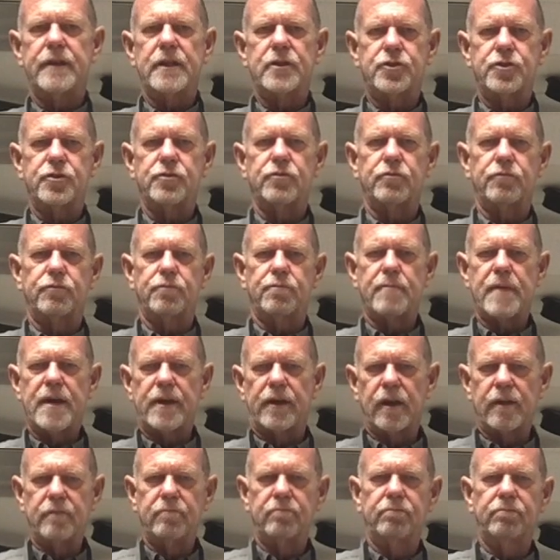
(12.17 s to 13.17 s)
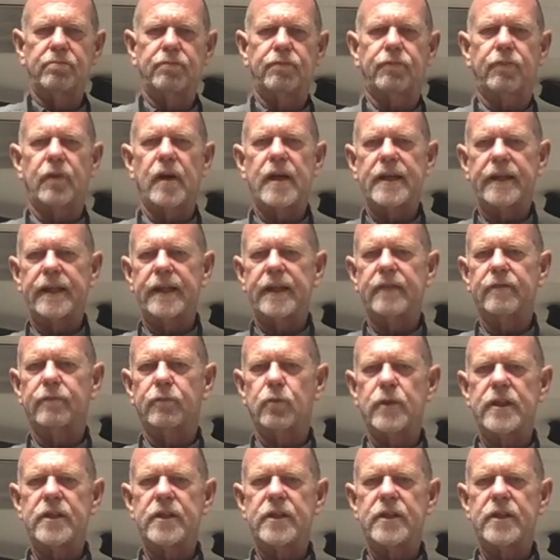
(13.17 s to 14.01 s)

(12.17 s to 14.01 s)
that you've met on Friday of